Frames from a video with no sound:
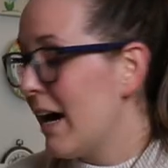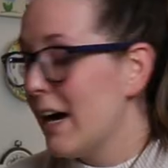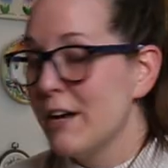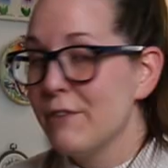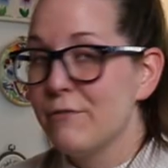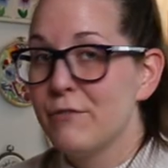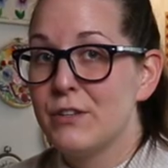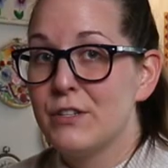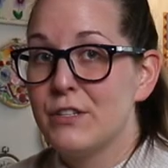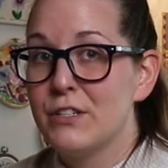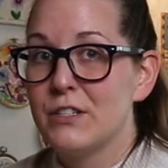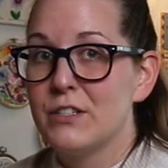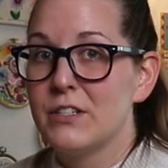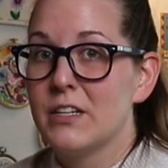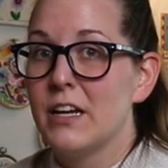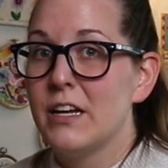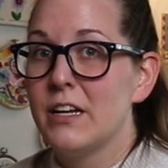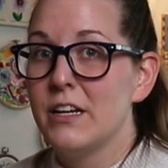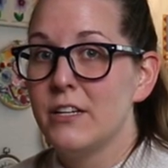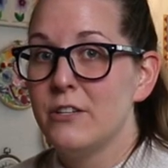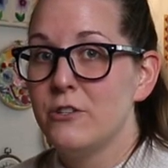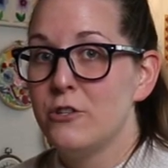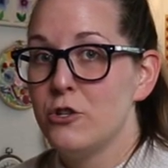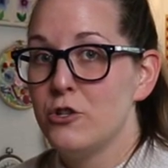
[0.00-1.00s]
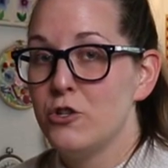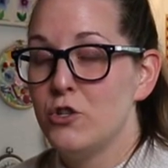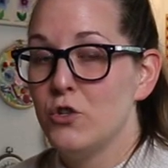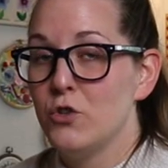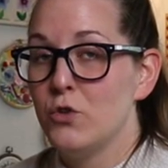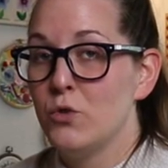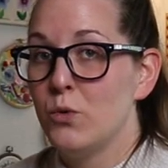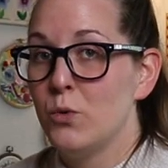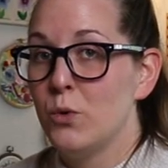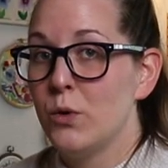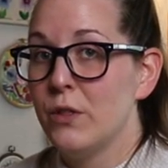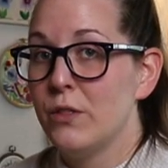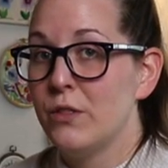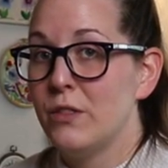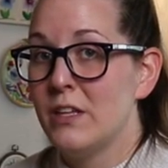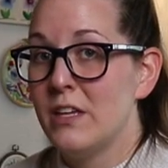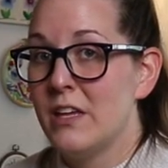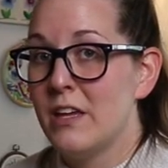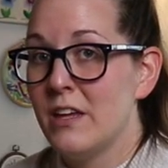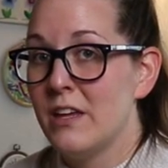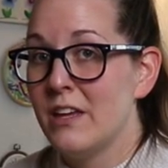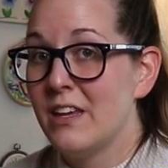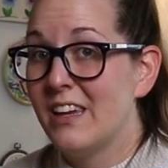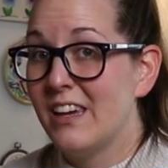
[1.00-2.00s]
I've decided to do
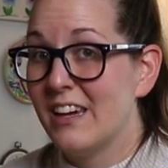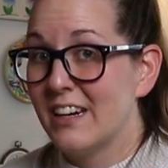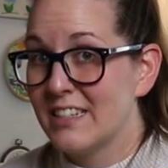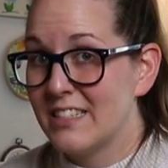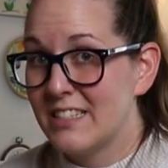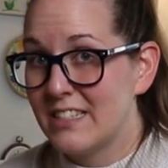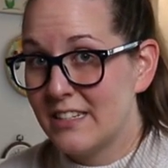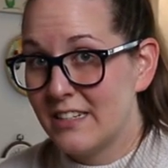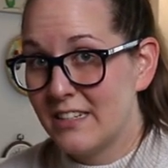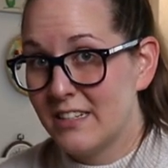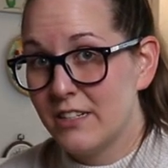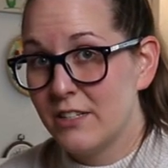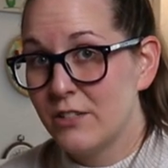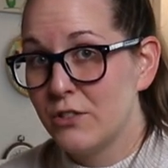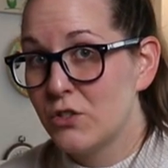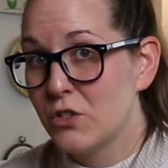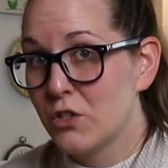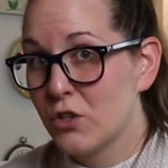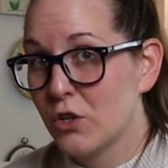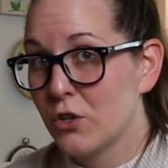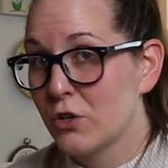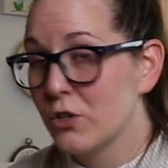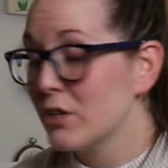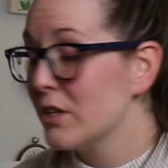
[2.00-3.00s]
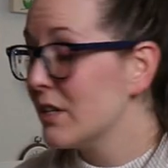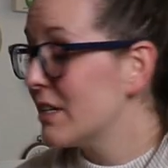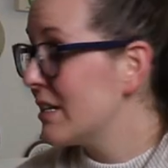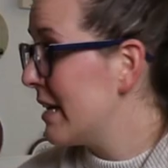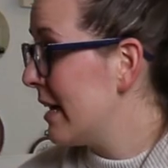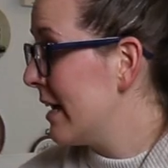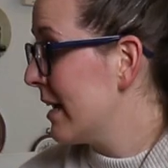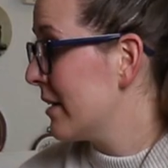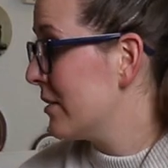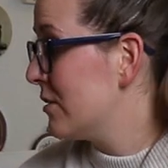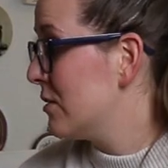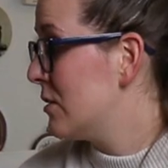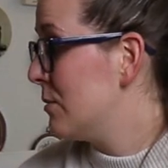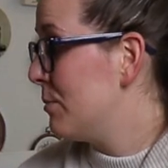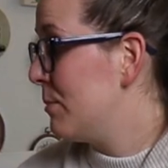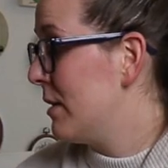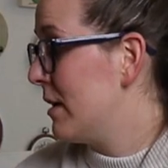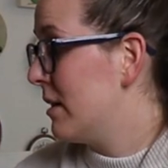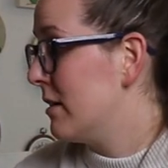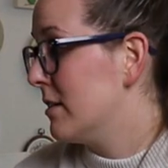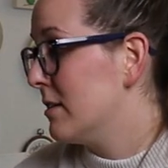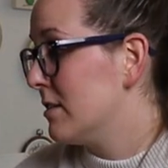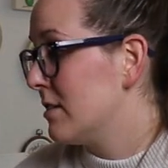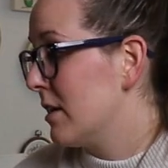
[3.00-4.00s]
the gusseted skirt next
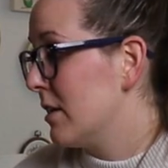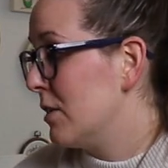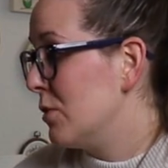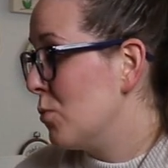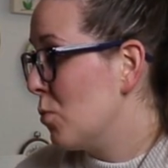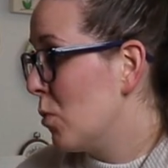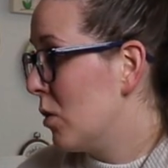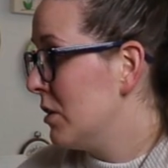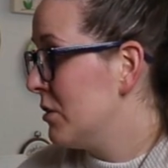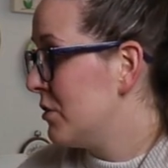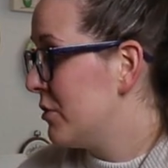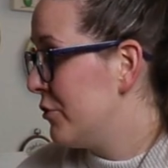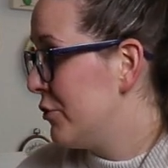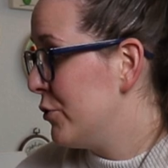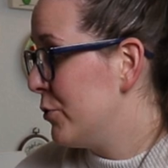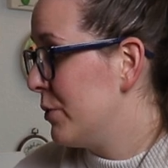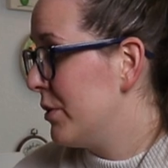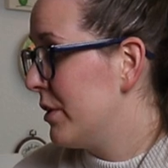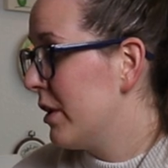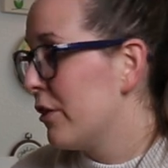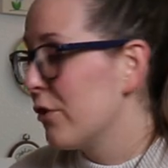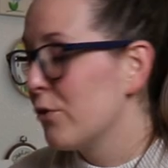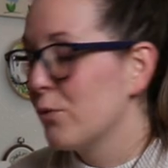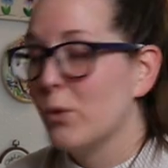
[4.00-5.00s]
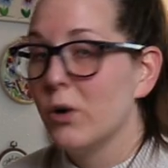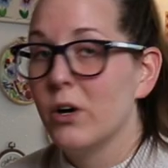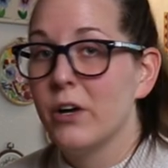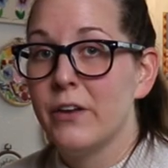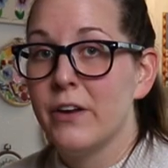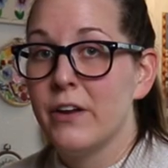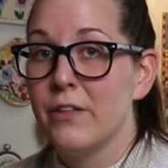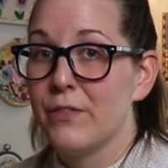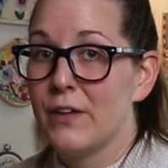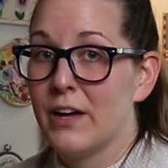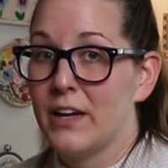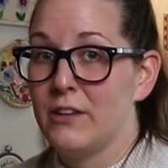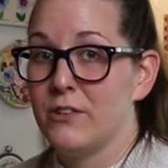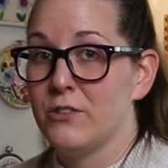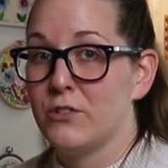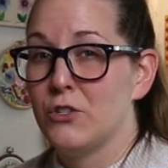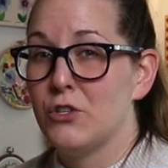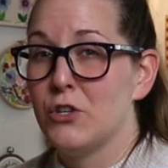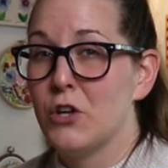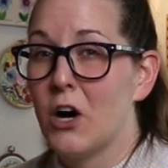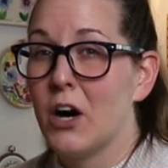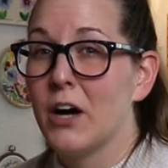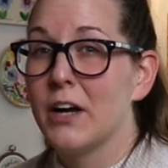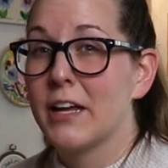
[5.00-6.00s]
because I want to do another one that is
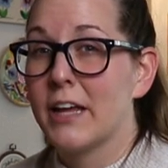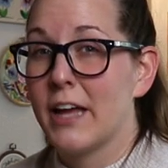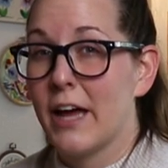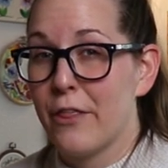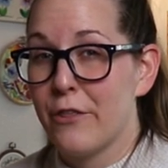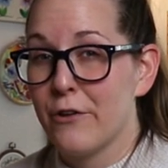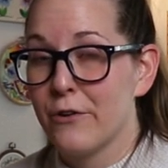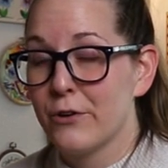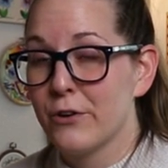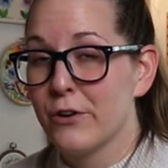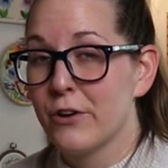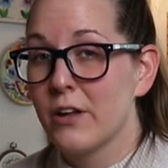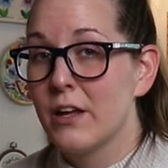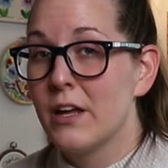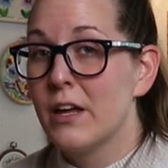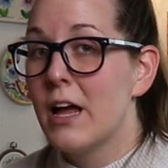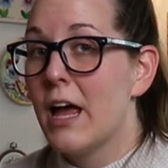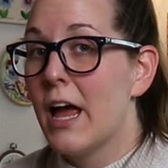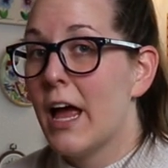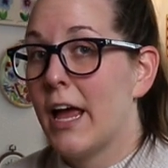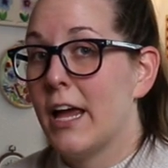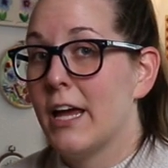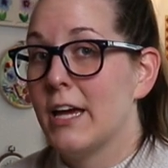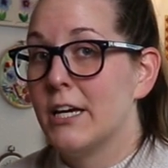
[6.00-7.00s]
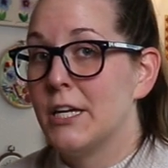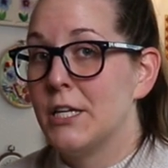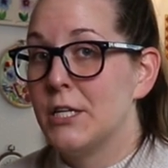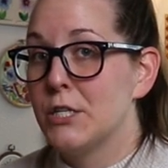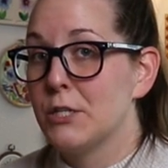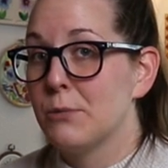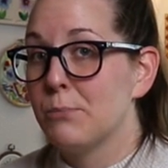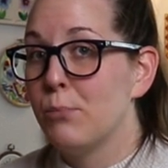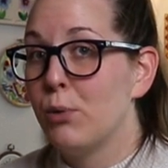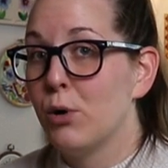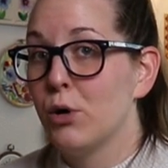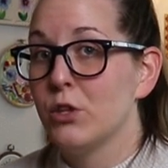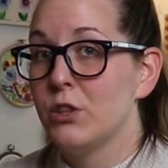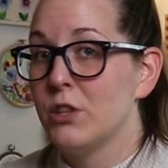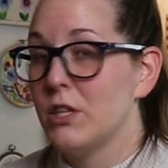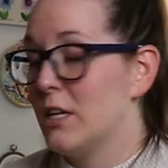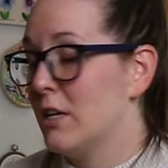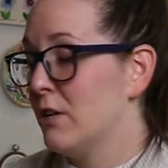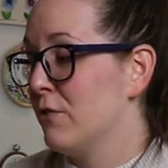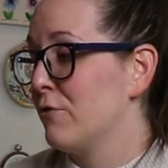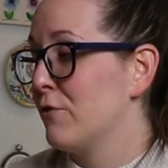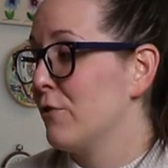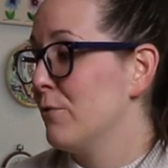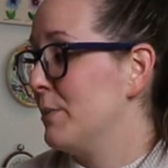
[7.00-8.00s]
not gathered and put the
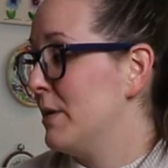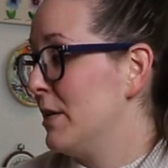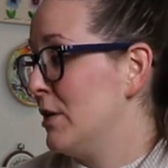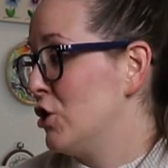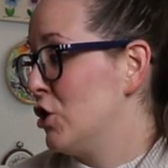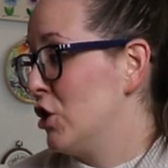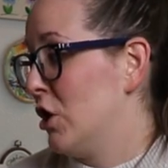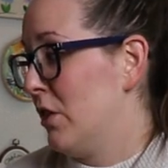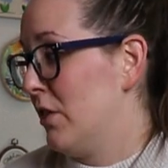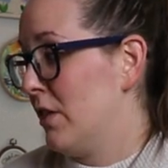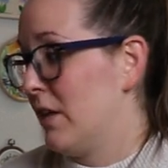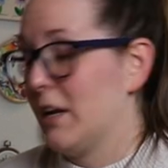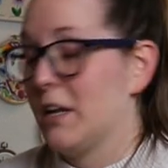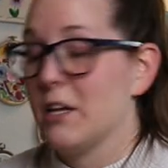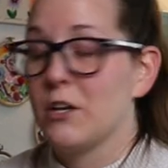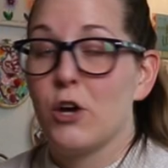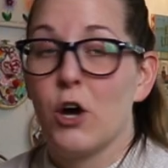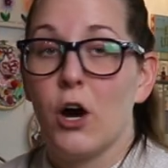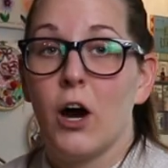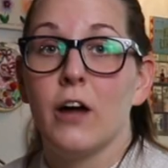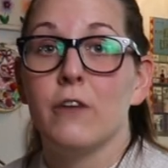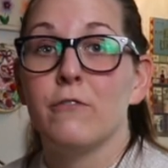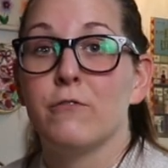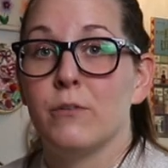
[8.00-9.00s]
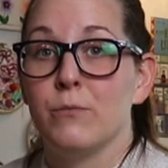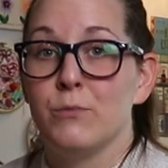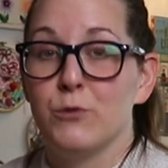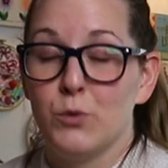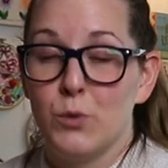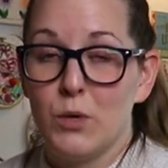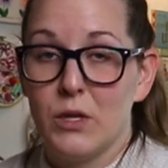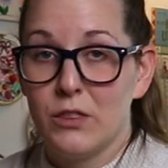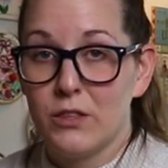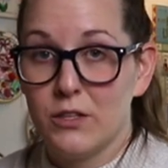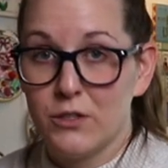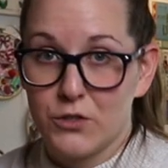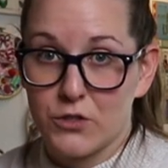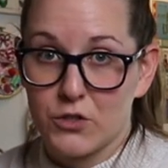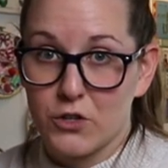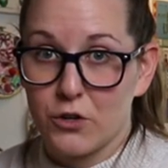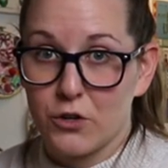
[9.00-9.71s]
information that I got from doing this